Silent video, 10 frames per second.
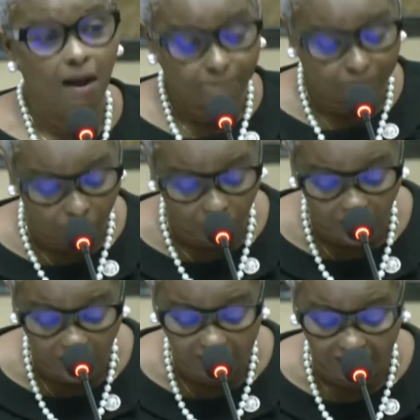
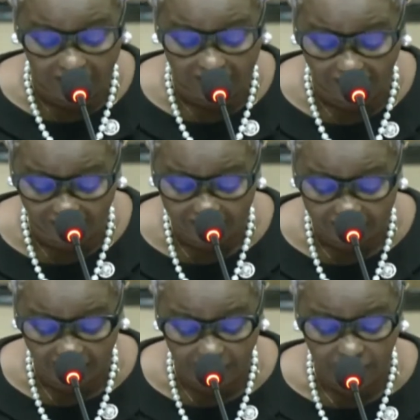broad line
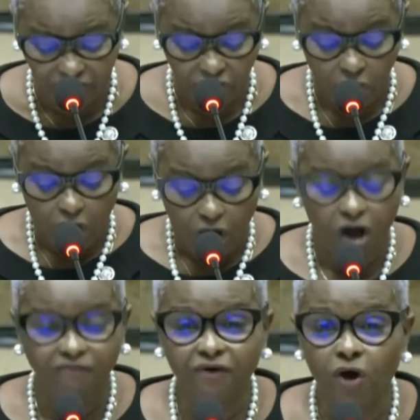items
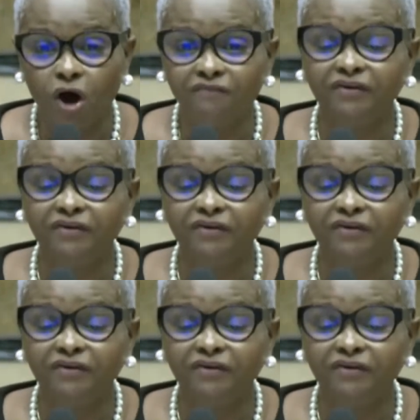of over